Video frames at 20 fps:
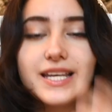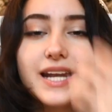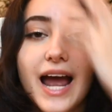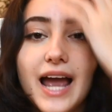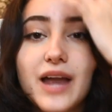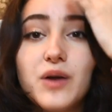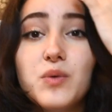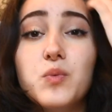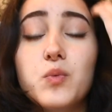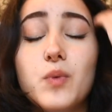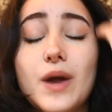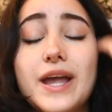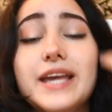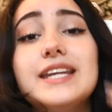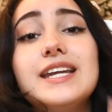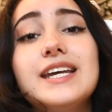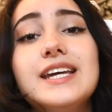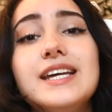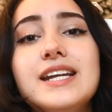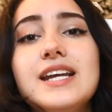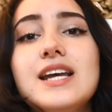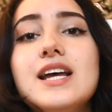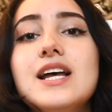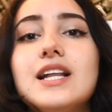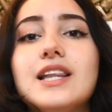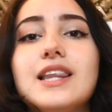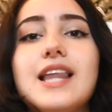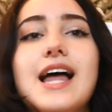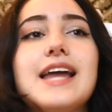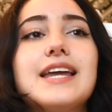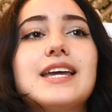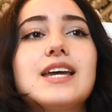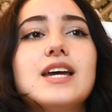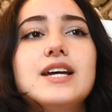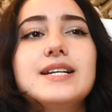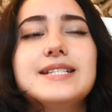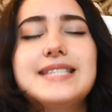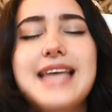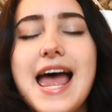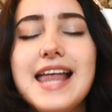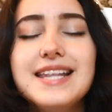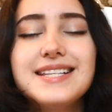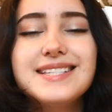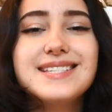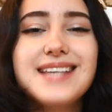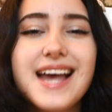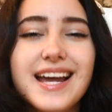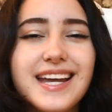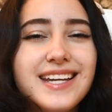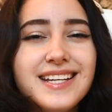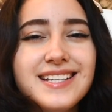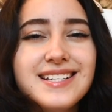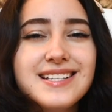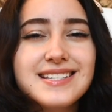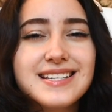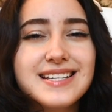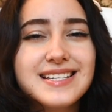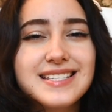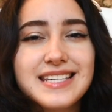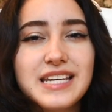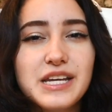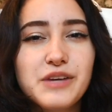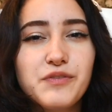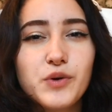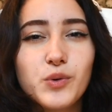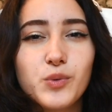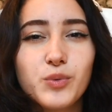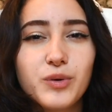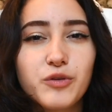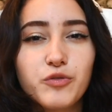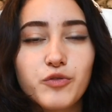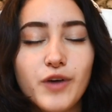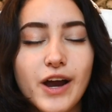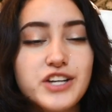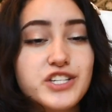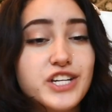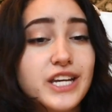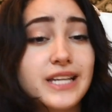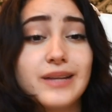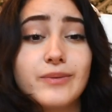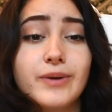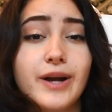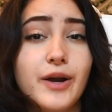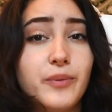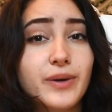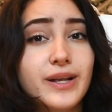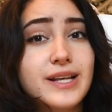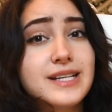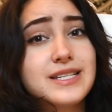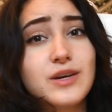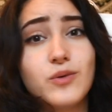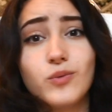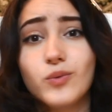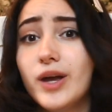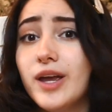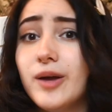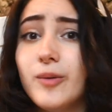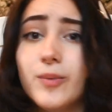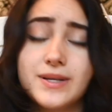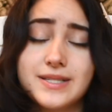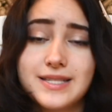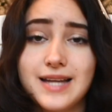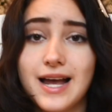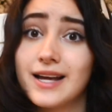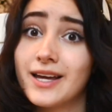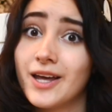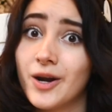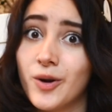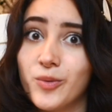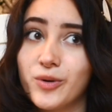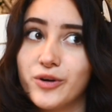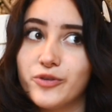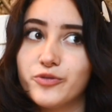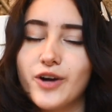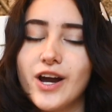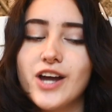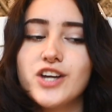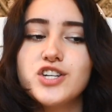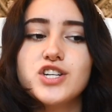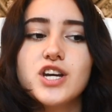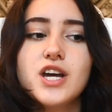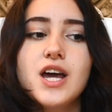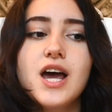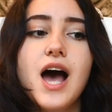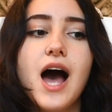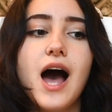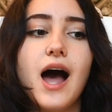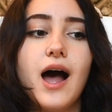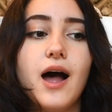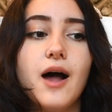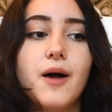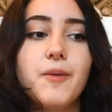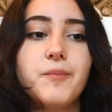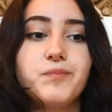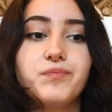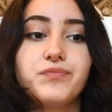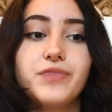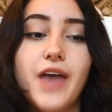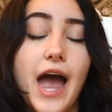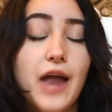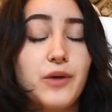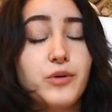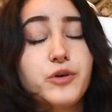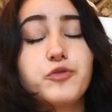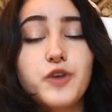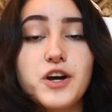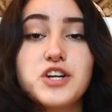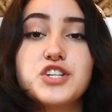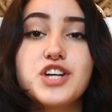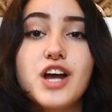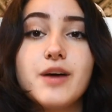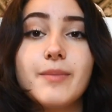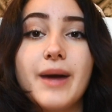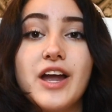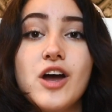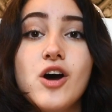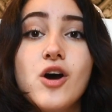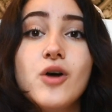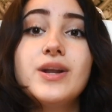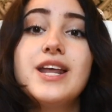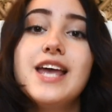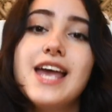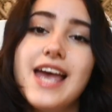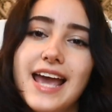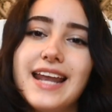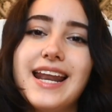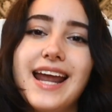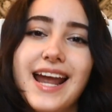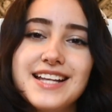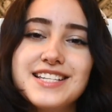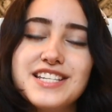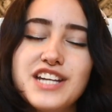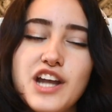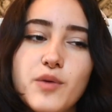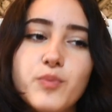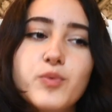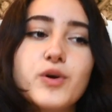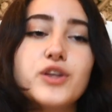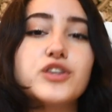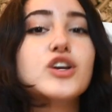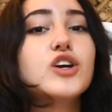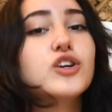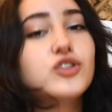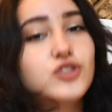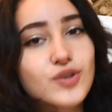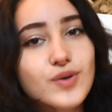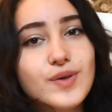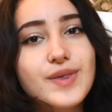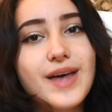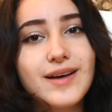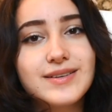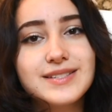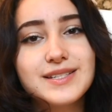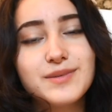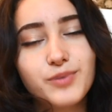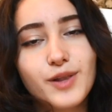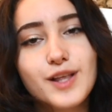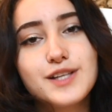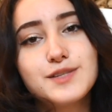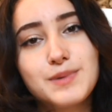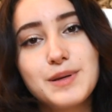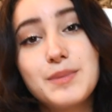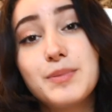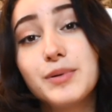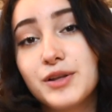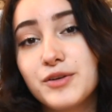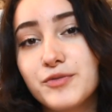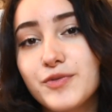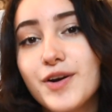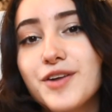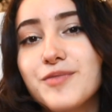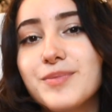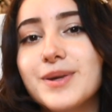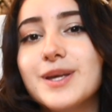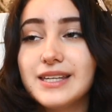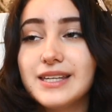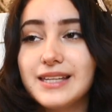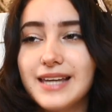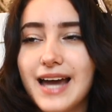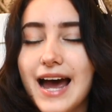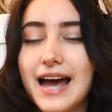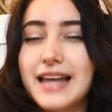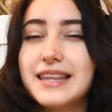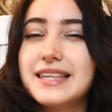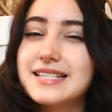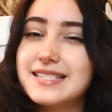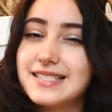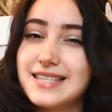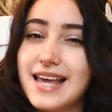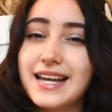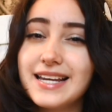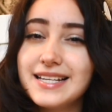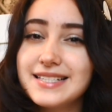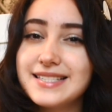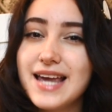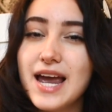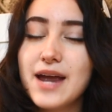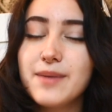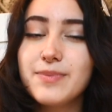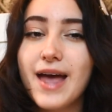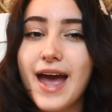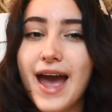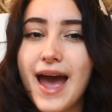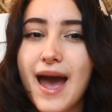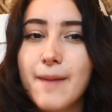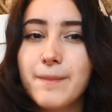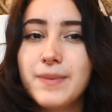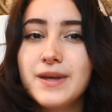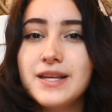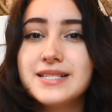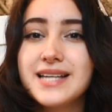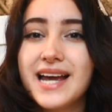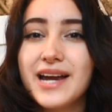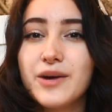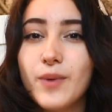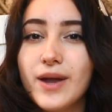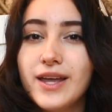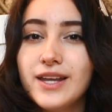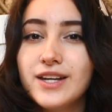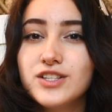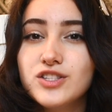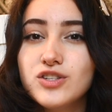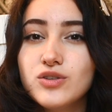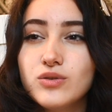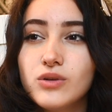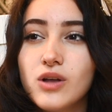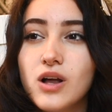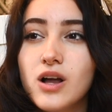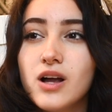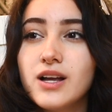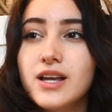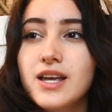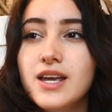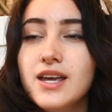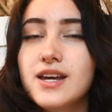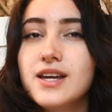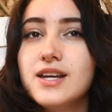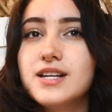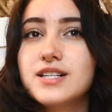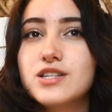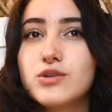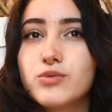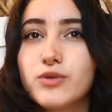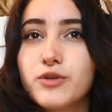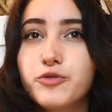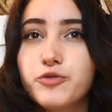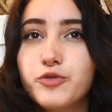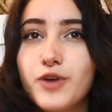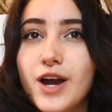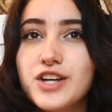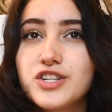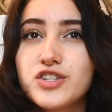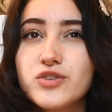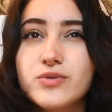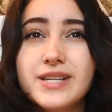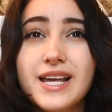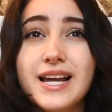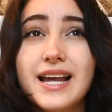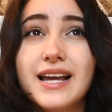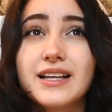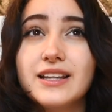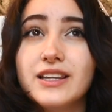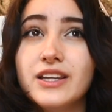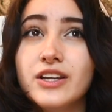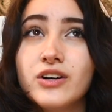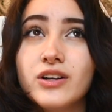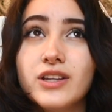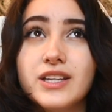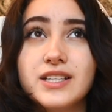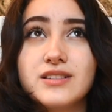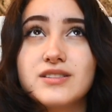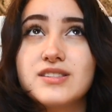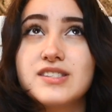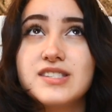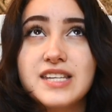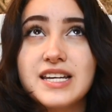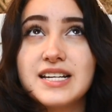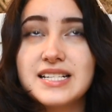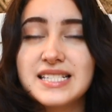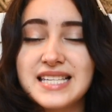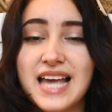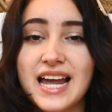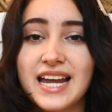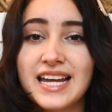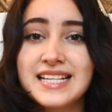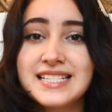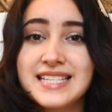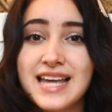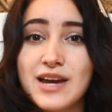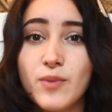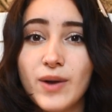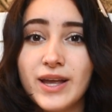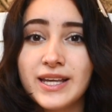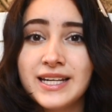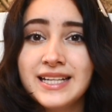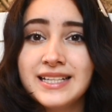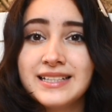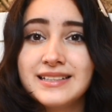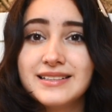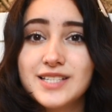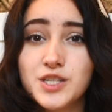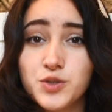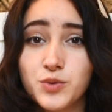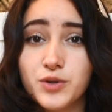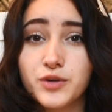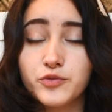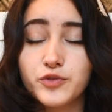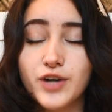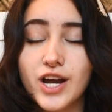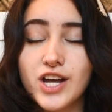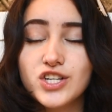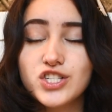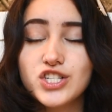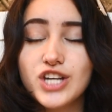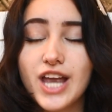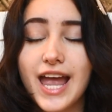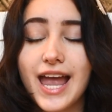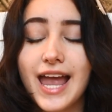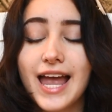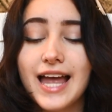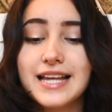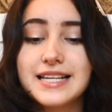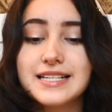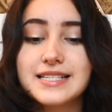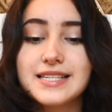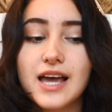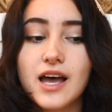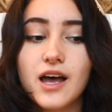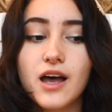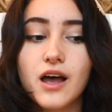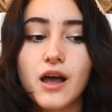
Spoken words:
and I waited like 10 seconds to see if it would refresh, and then when I realized it was not gonna refresh, I refreshed it on my own and I ended up with 2,000 plus people in front of Yeah, and the second time that happened, I waited too long to refresh. It was like literally 6 seconds I waited to refresh, and